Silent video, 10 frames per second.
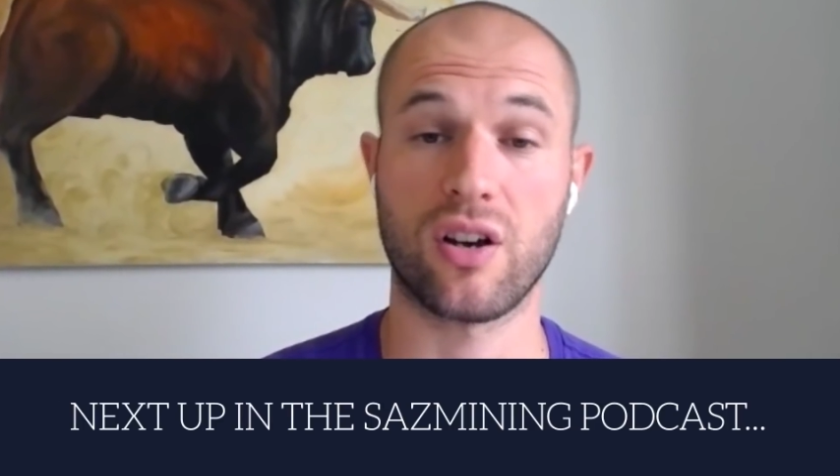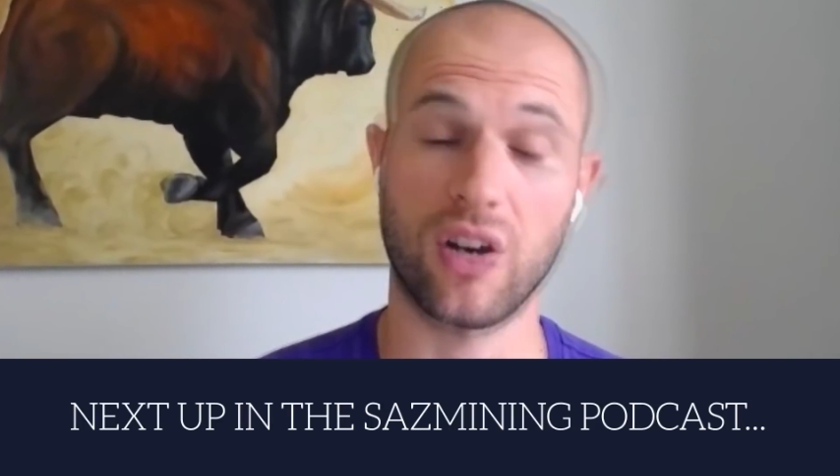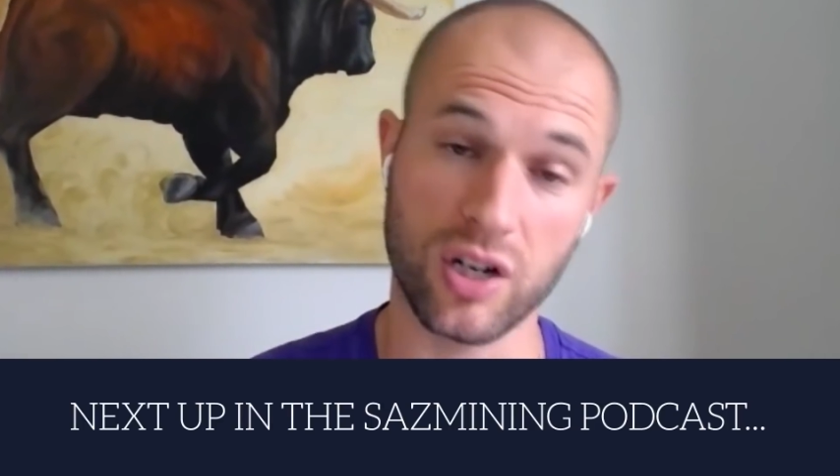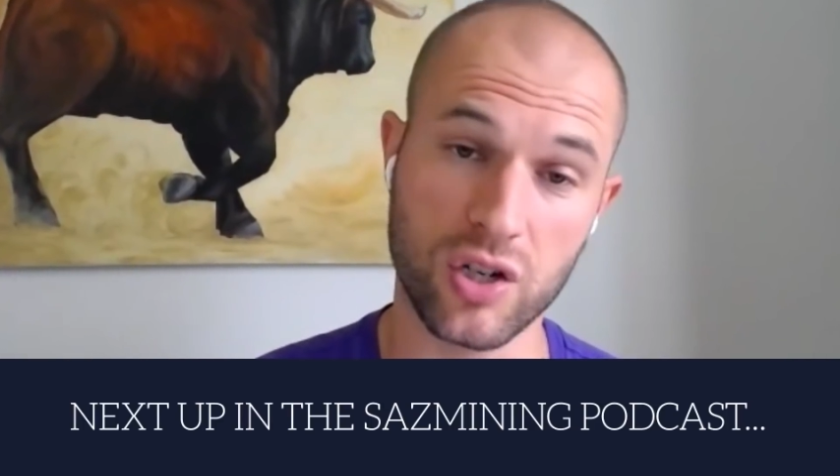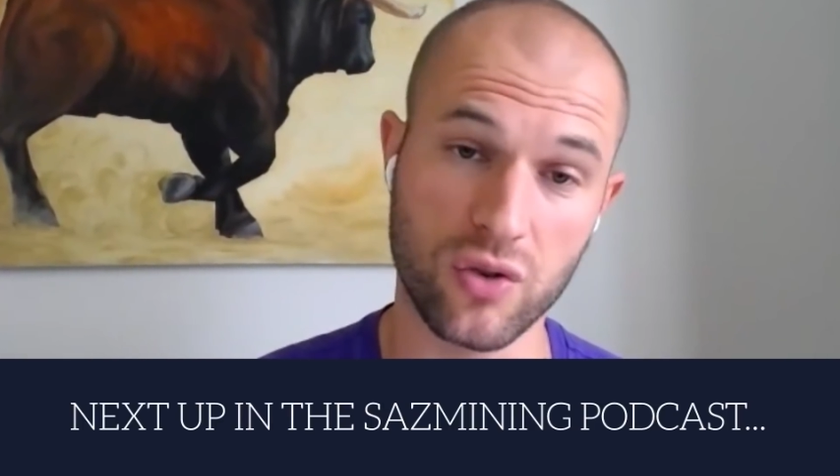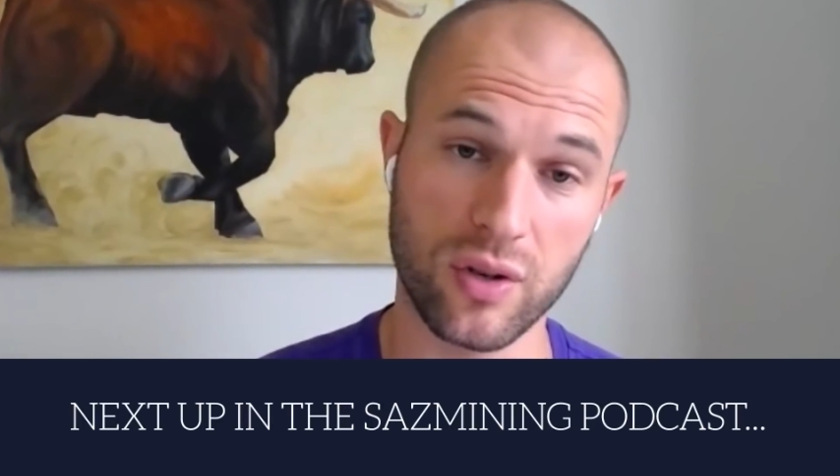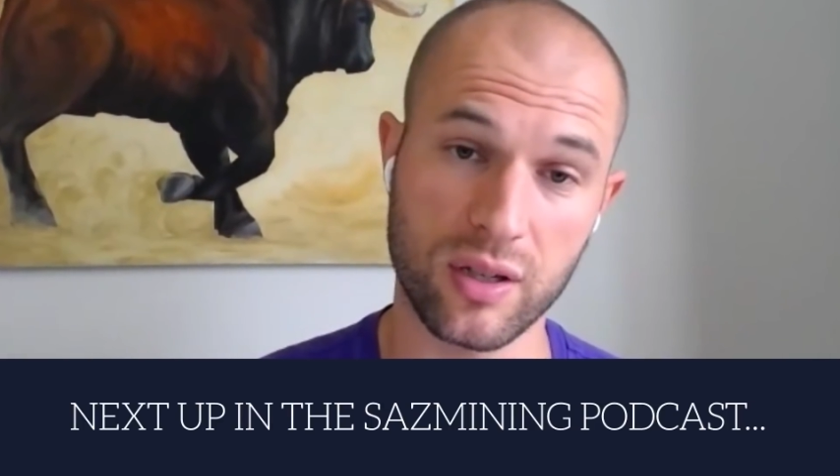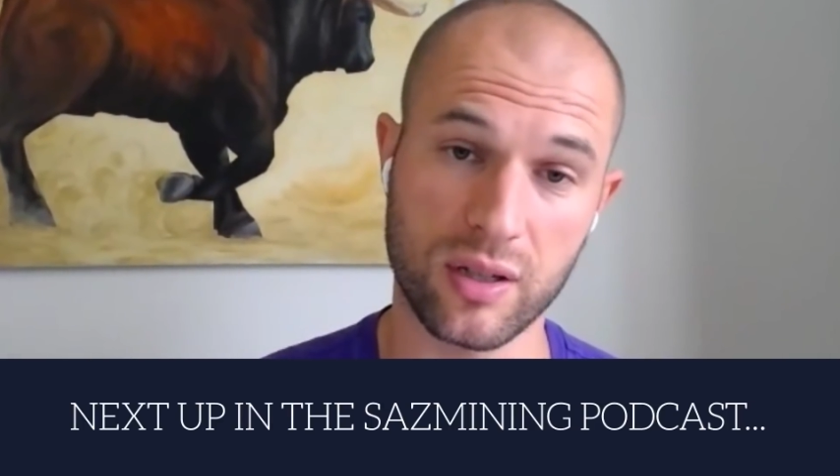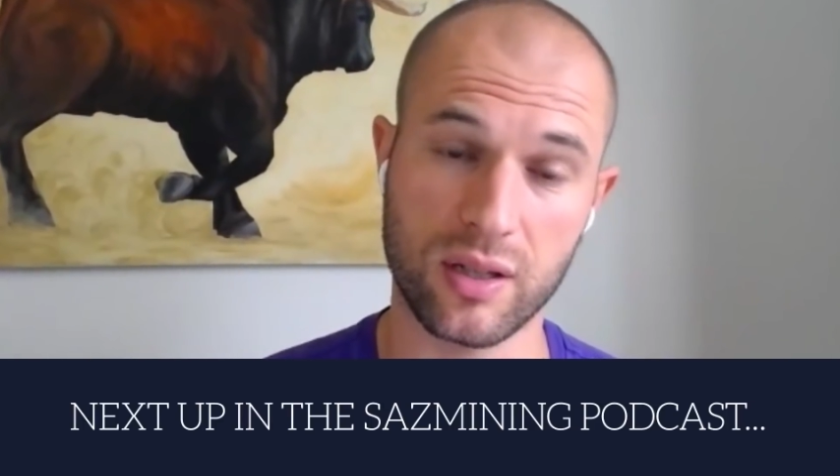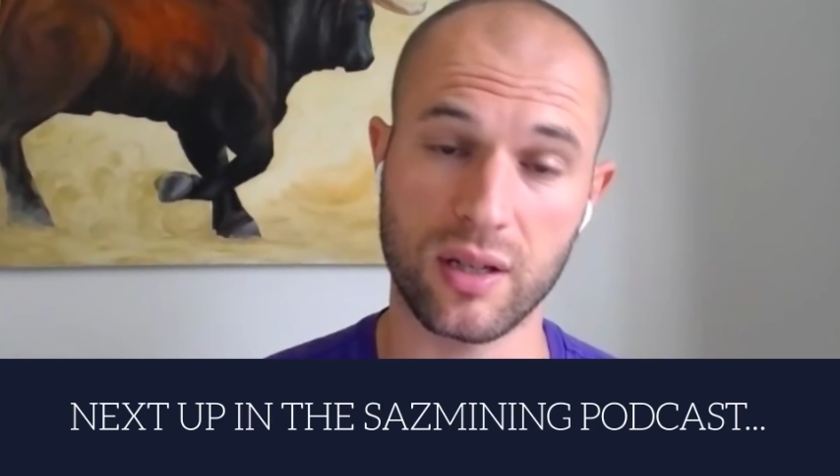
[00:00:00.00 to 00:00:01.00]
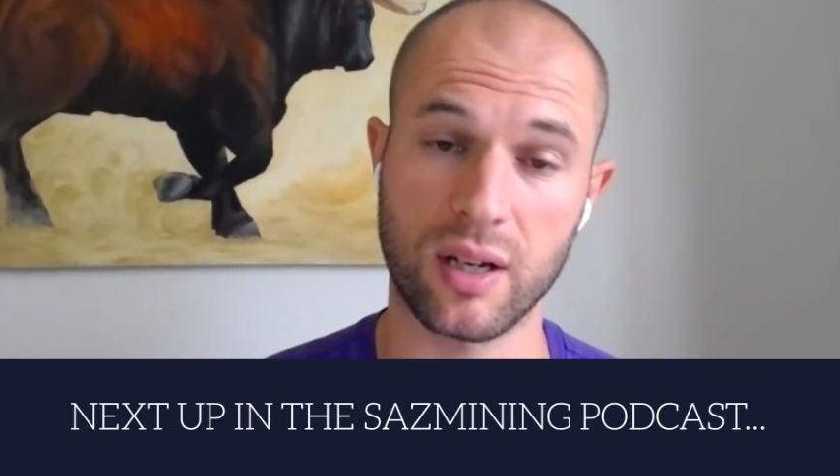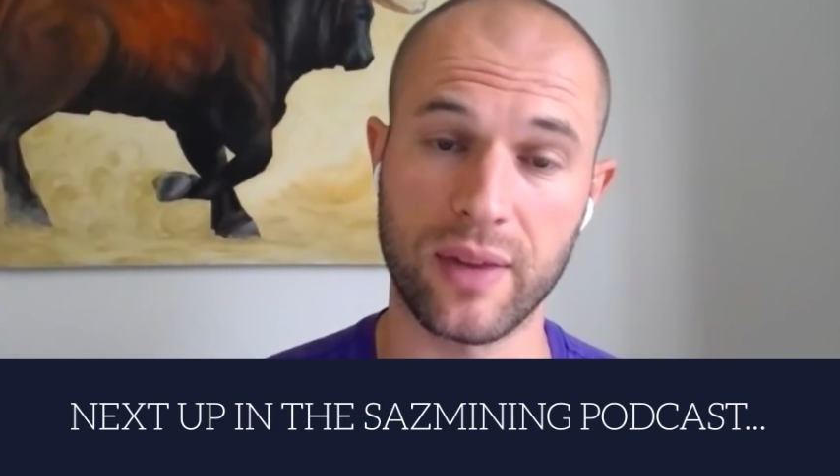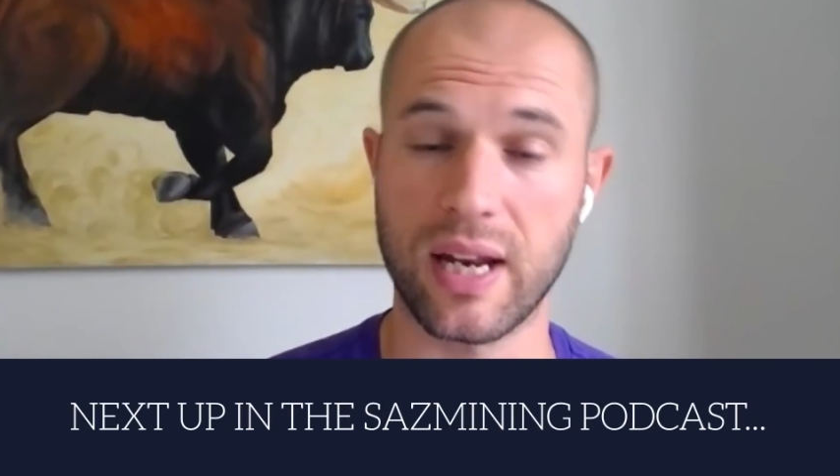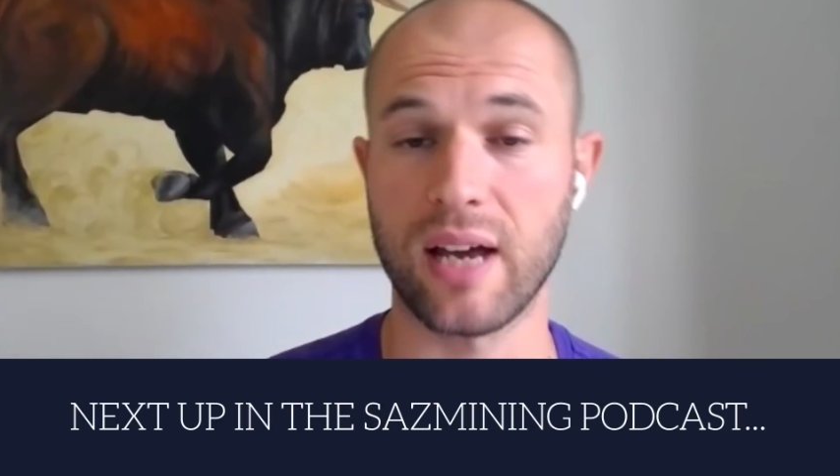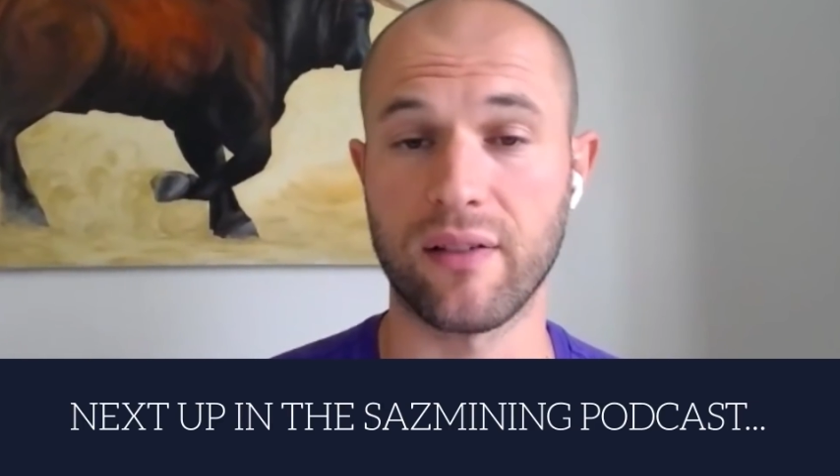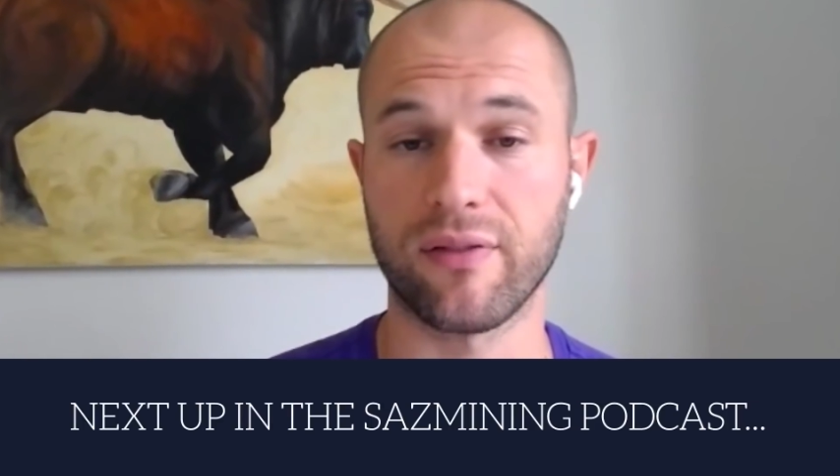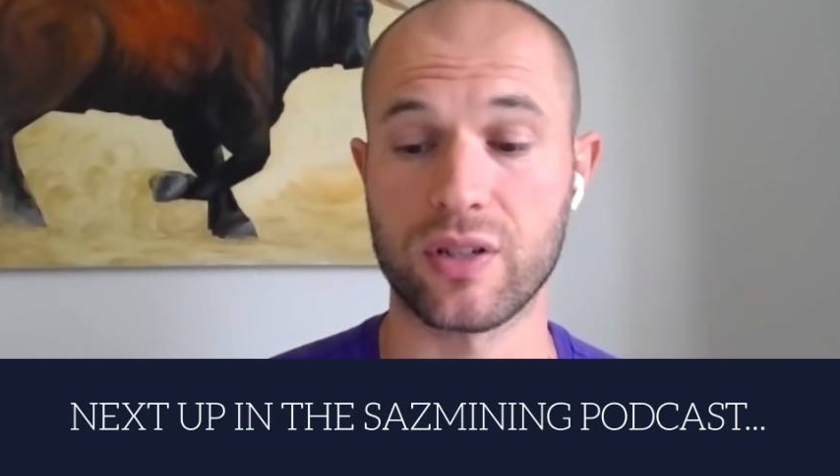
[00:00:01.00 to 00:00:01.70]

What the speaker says: countries that have